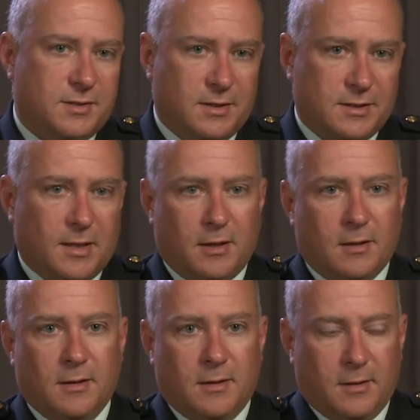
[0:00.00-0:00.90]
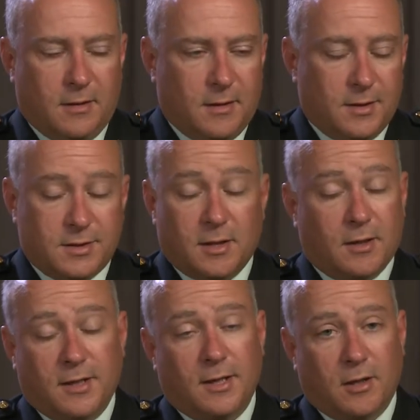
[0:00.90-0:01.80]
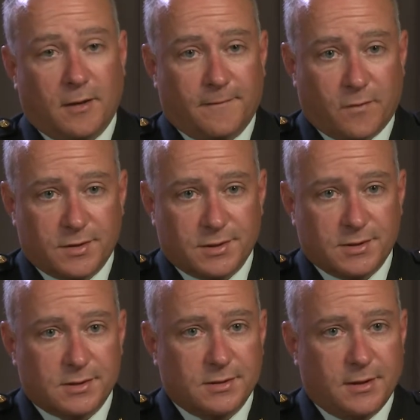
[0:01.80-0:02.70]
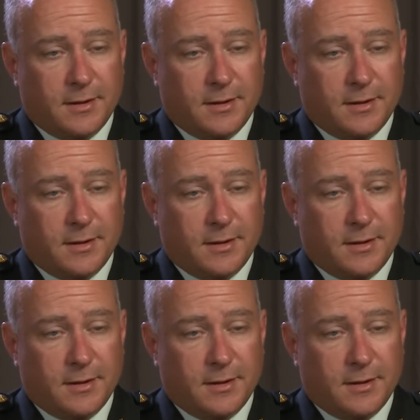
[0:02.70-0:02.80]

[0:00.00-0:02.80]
the entire Canadian Armed Forces.